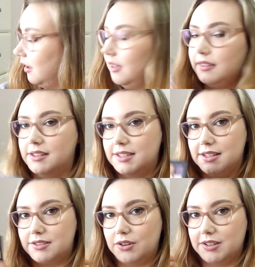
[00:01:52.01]
This
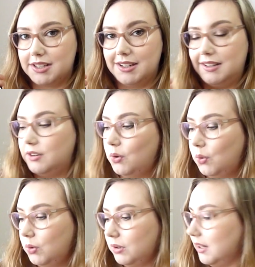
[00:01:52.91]
is not an
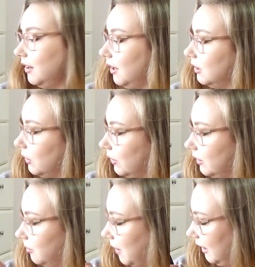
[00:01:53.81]
all
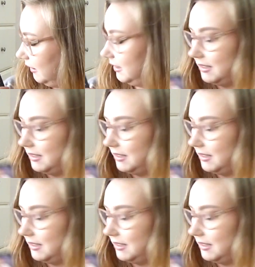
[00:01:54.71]
alone palette.